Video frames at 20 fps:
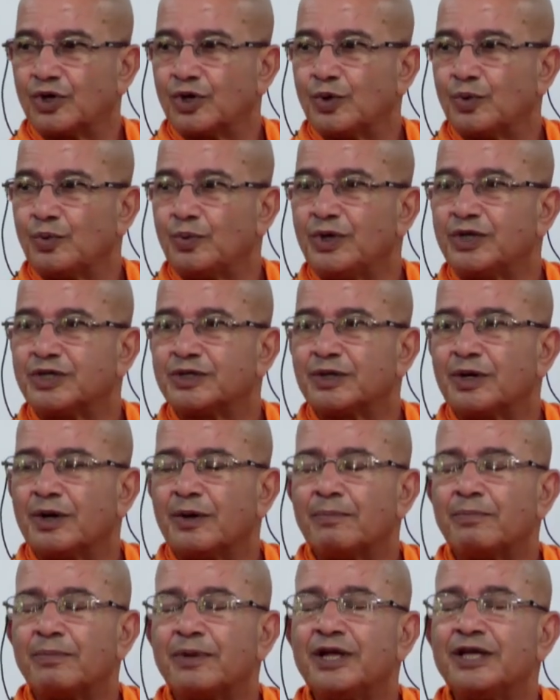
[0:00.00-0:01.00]
which
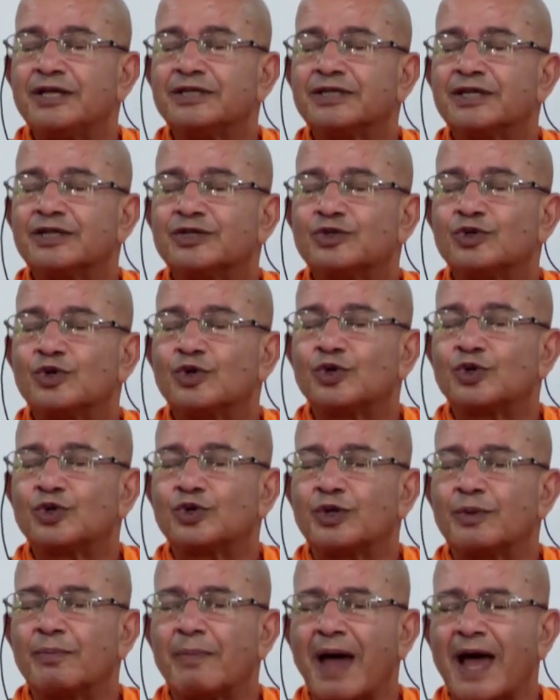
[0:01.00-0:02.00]
pleases you to
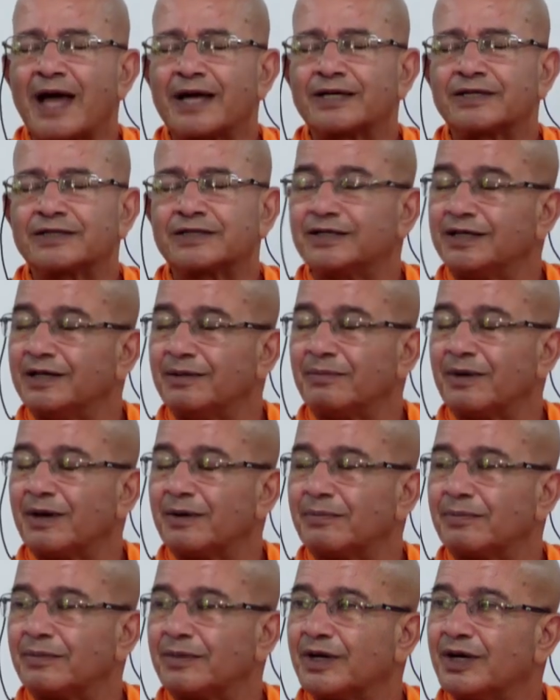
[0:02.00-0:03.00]
the maximum,
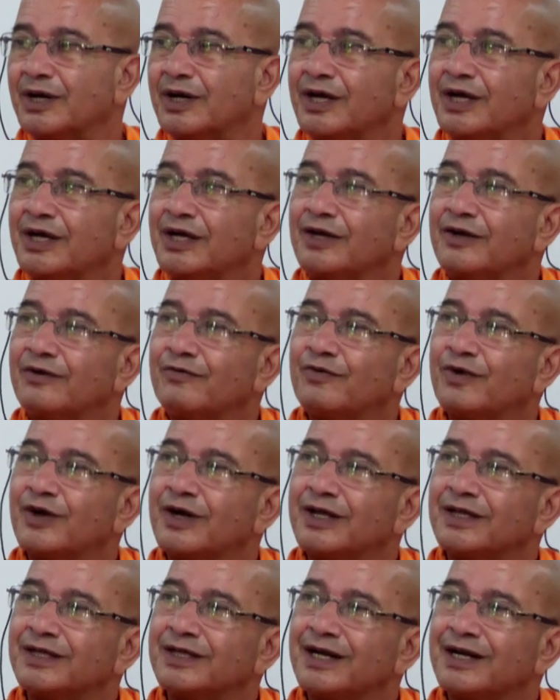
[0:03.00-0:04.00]
if you are
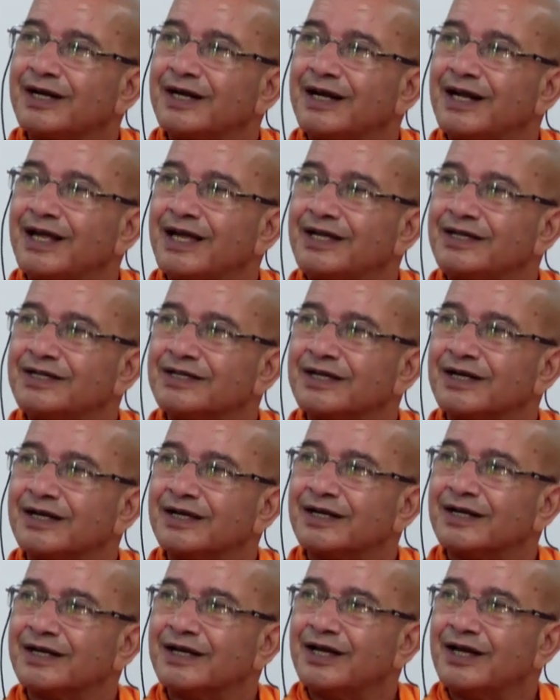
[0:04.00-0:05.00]
in that nature,
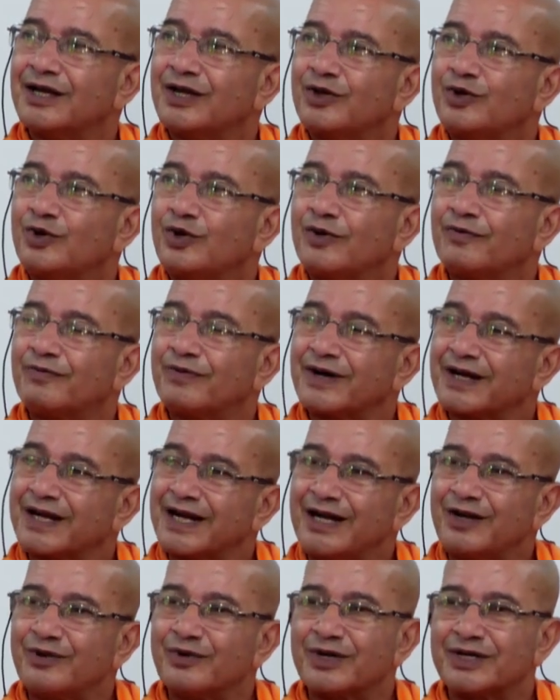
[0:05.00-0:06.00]
you will
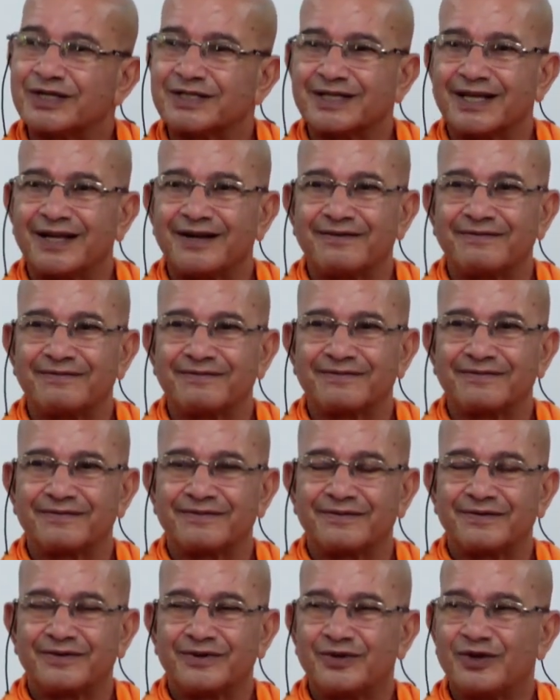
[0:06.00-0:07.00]
forget yourself.
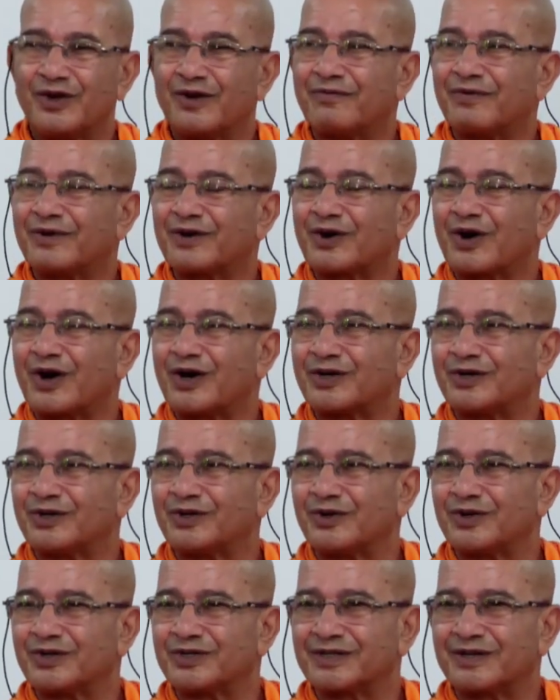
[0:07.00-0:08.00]
You have forgotten
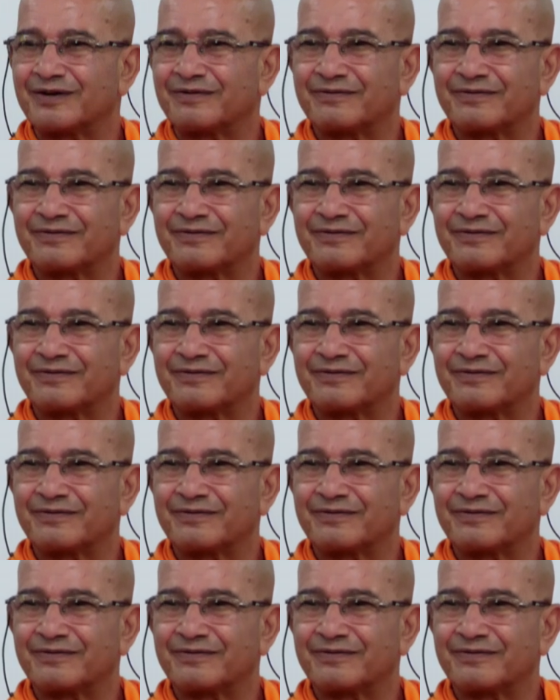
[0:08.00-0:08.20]
yourself.